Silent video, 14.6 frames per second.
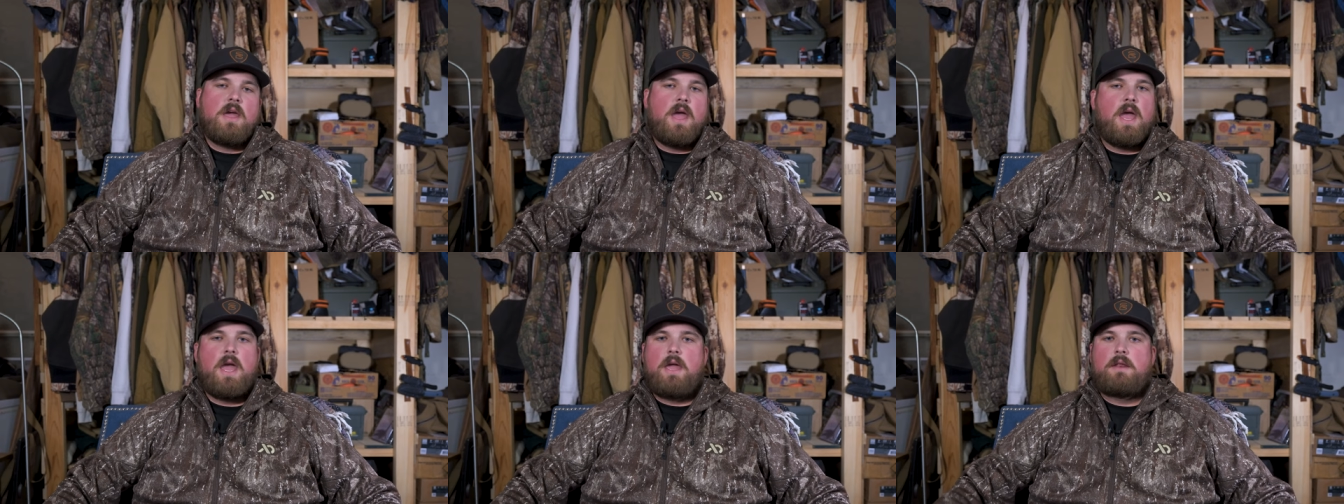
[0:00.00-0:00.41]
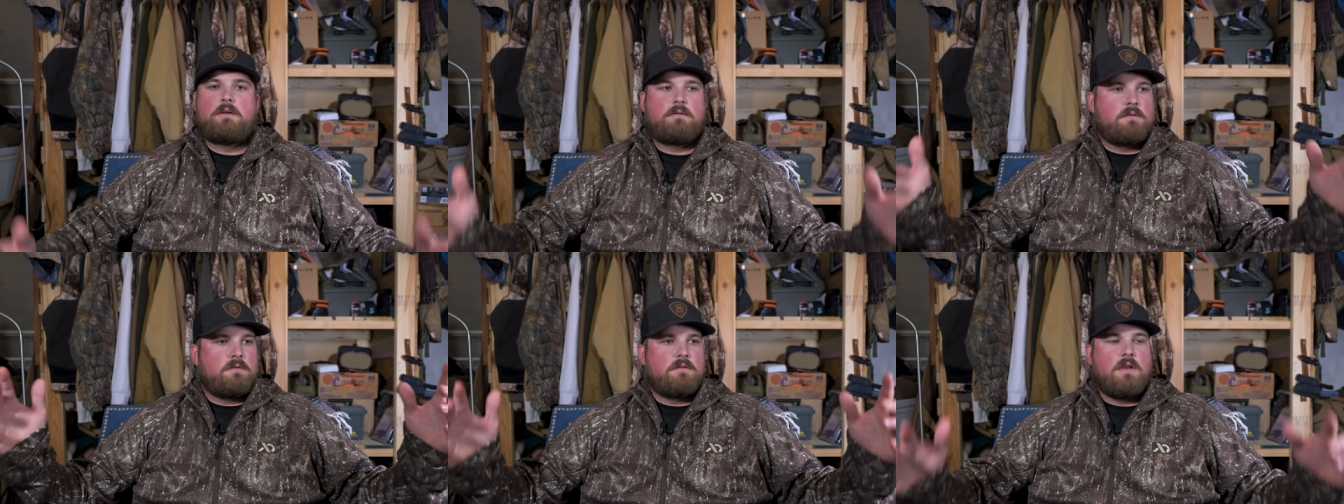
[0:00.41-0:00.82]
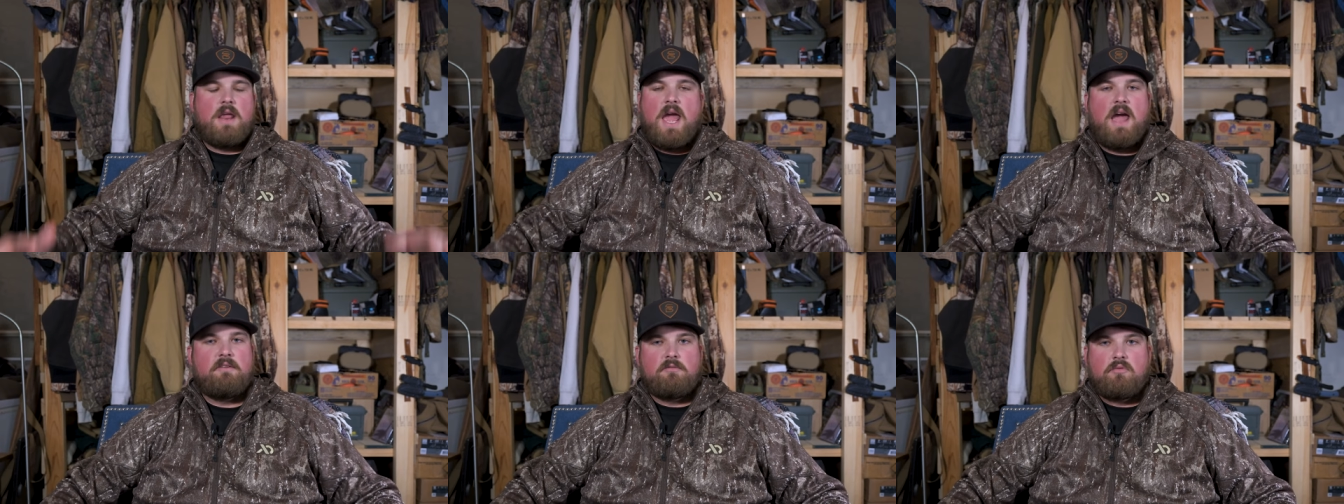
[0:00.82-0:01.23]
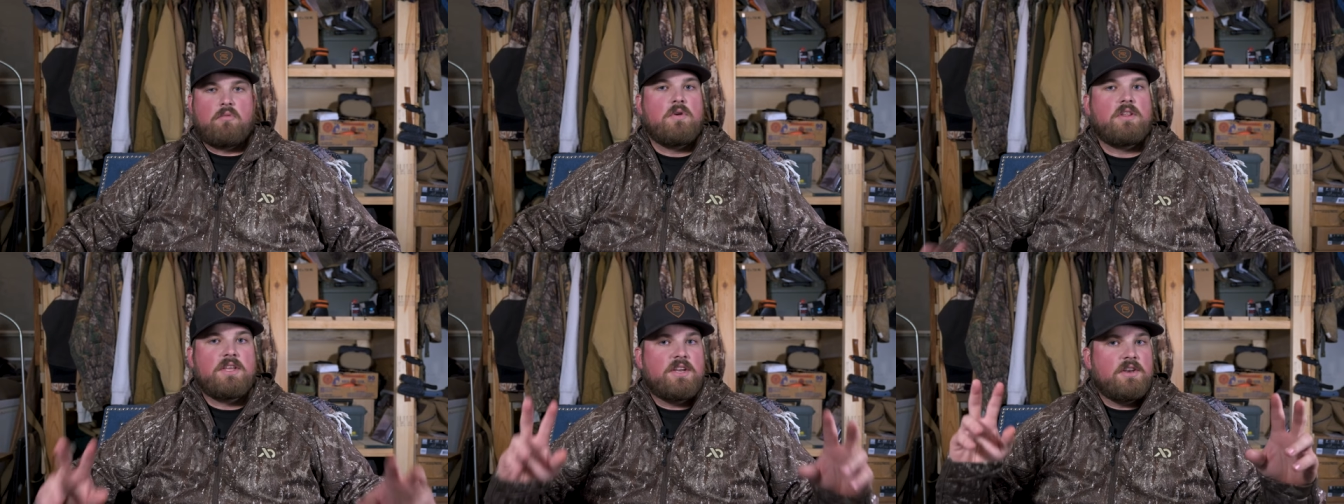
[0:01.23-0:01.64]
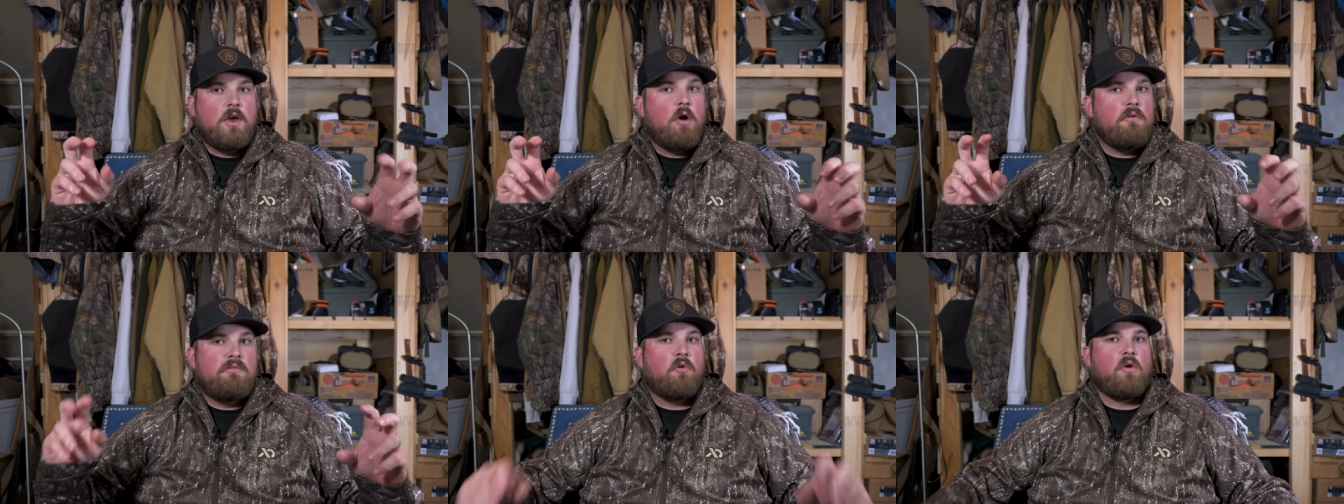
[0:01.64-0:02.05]
and have really
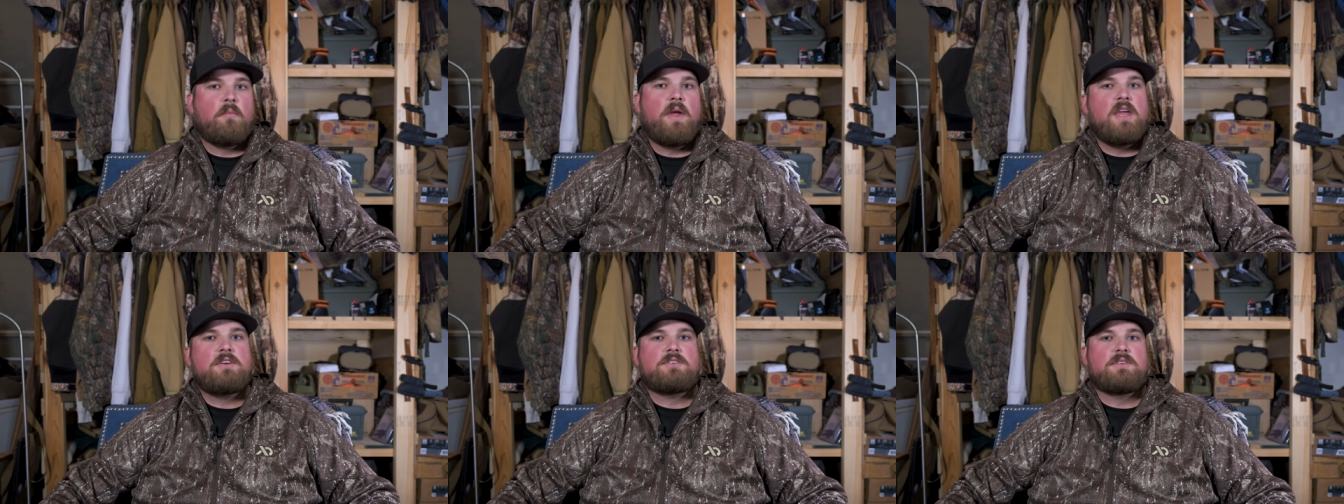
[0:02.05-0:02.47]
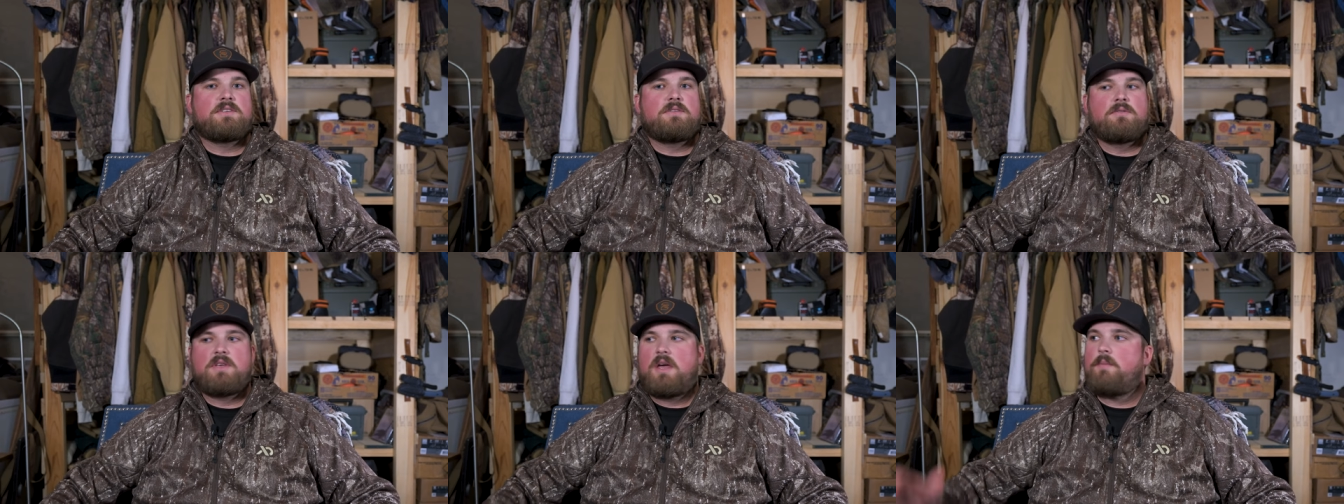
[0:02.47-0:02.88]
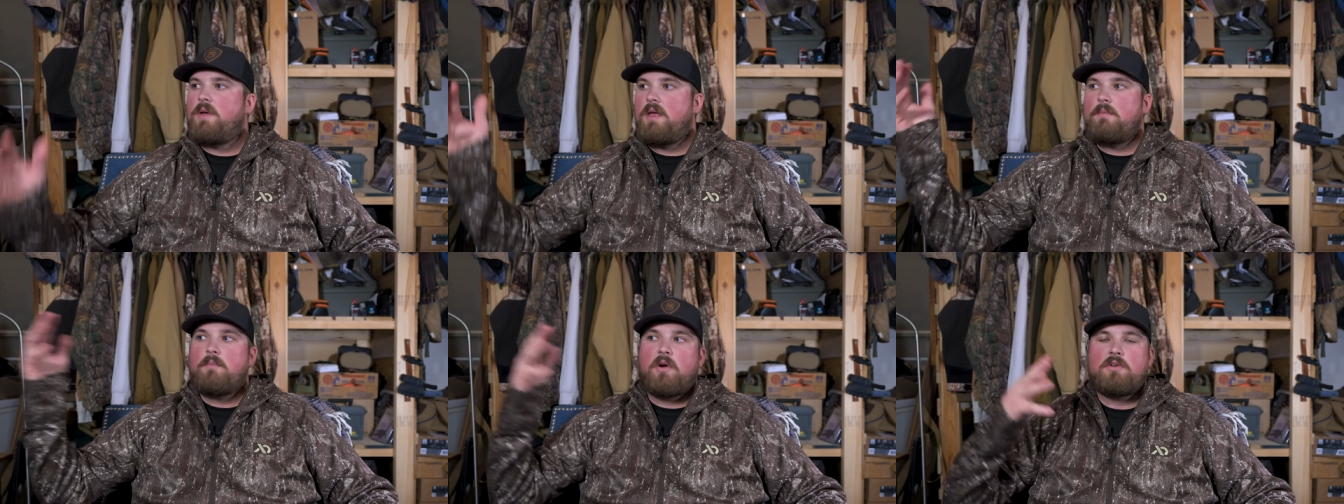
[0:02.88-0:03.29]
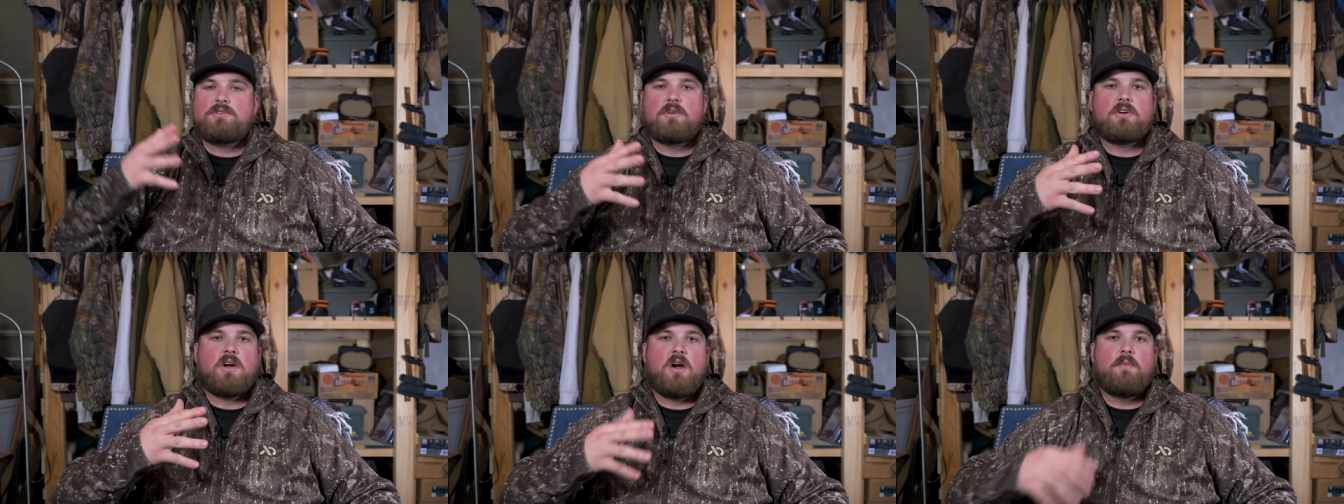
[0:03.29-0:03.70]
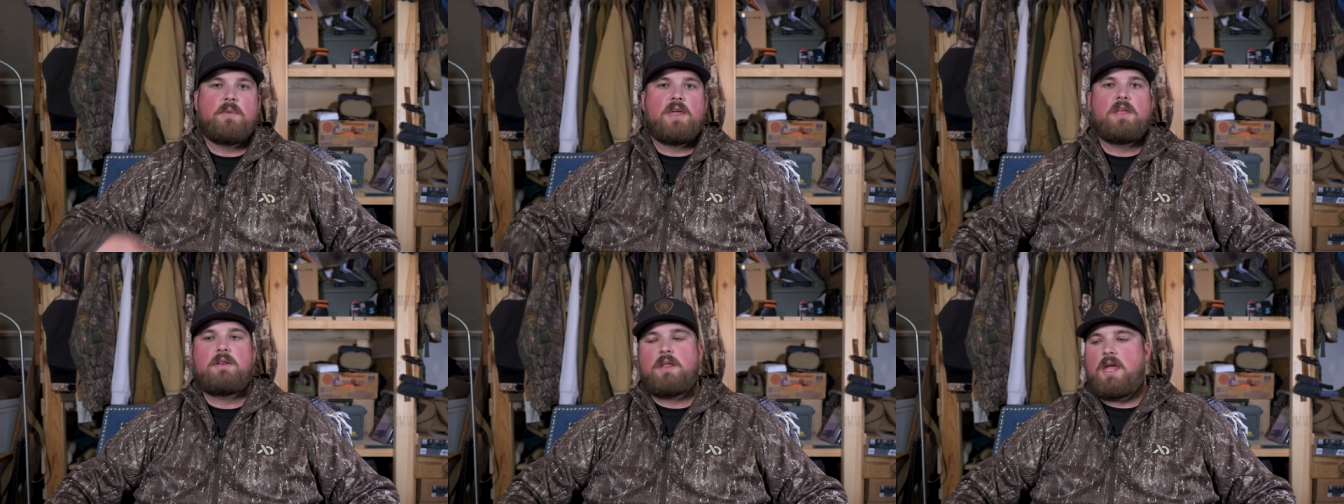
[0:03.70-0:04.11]
no formation to them, and birds will come
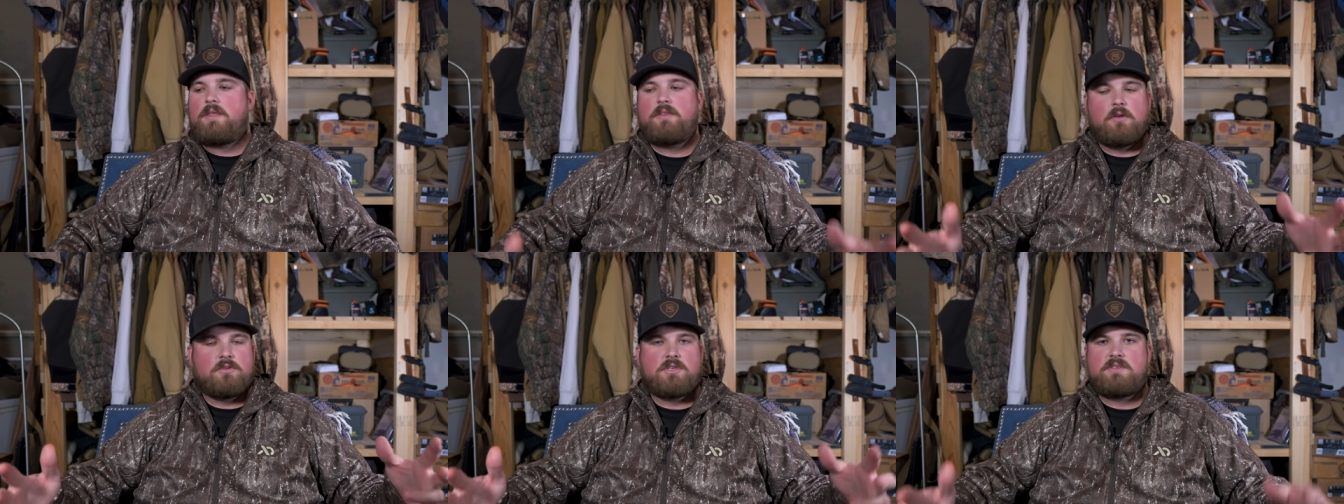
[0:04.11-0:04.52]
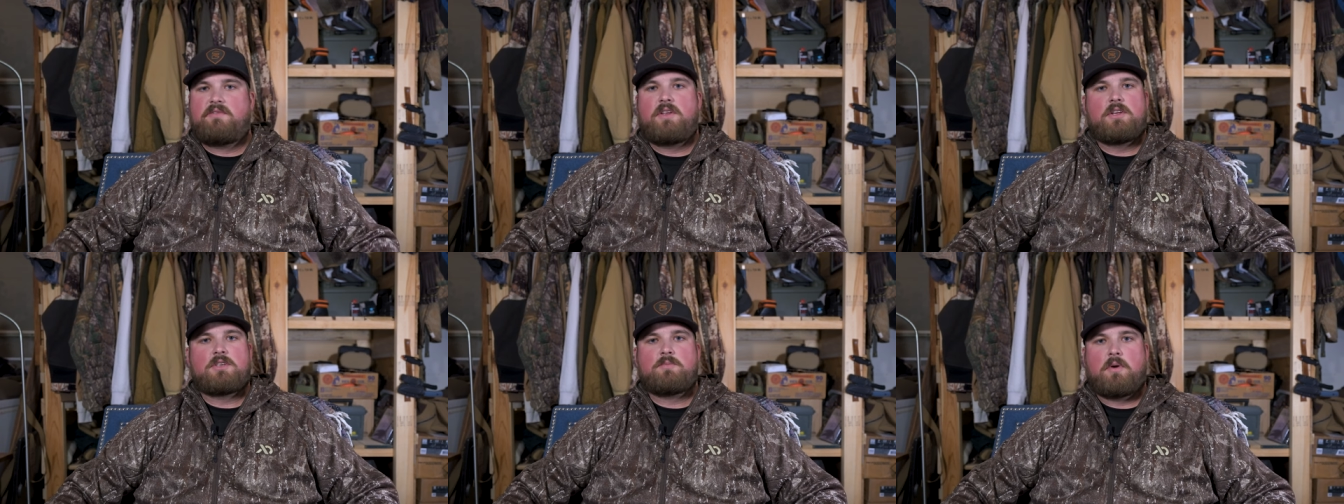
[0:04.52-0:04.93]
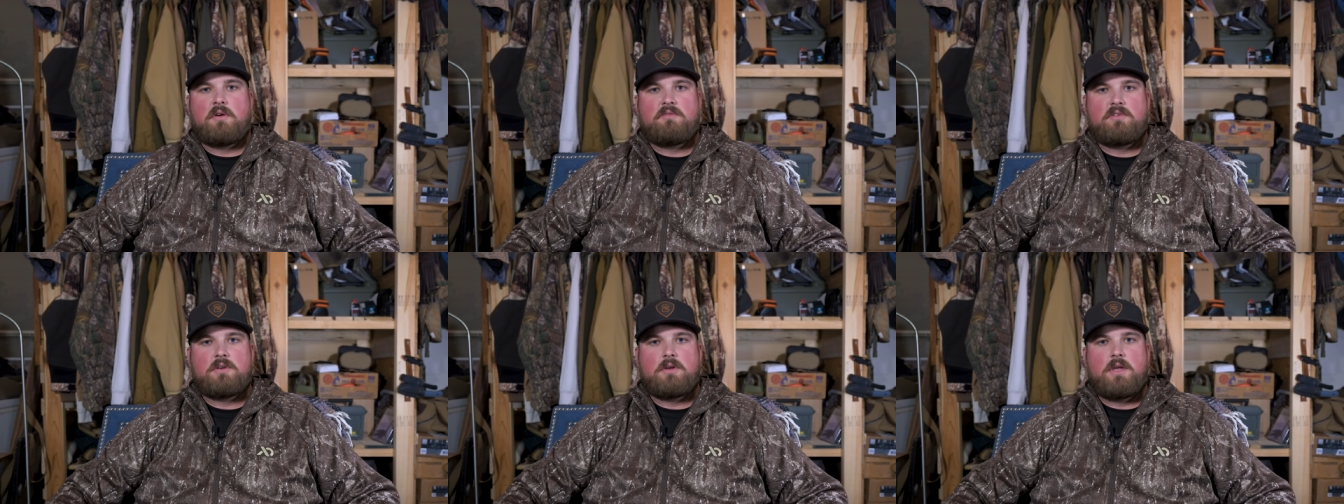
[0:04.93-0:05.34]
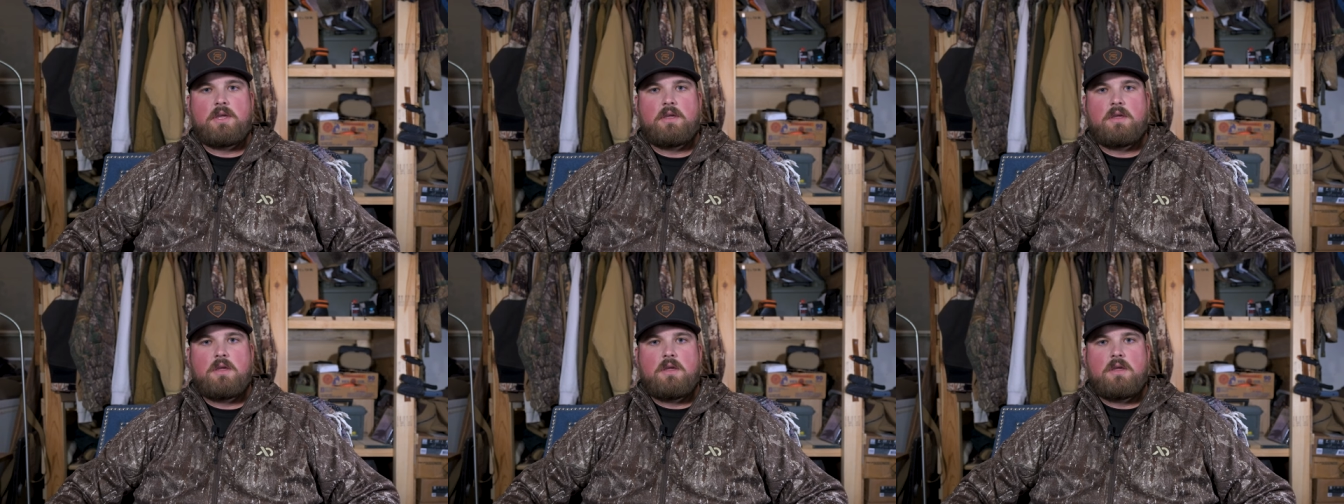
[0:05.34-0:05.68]
in and they'll just finish perfectly.